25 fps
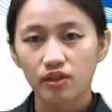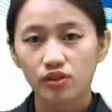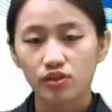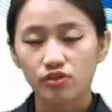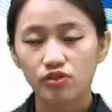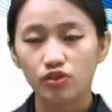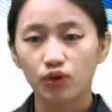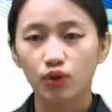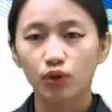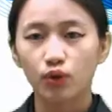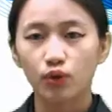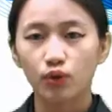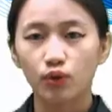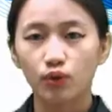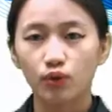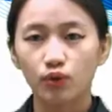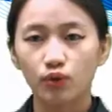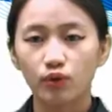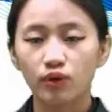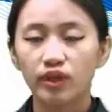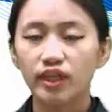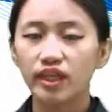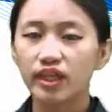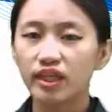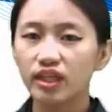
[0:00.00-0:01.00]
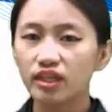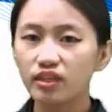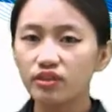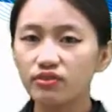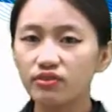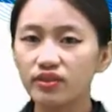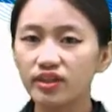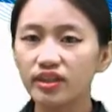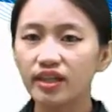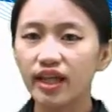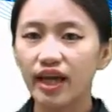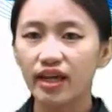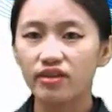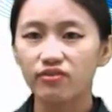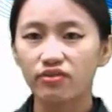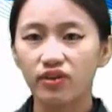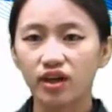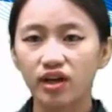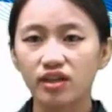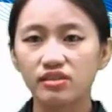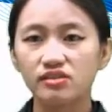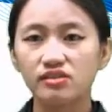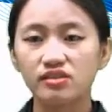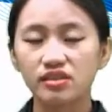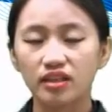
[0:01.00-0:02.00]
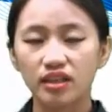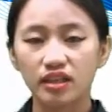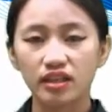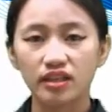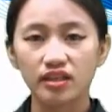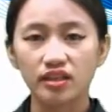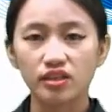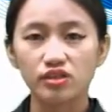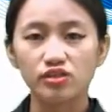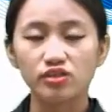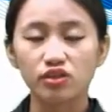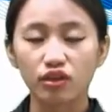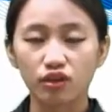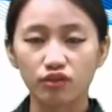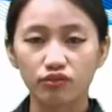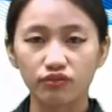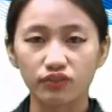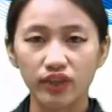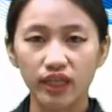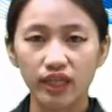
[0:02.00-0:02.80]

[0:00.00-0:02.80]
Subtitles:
So even advanced learners of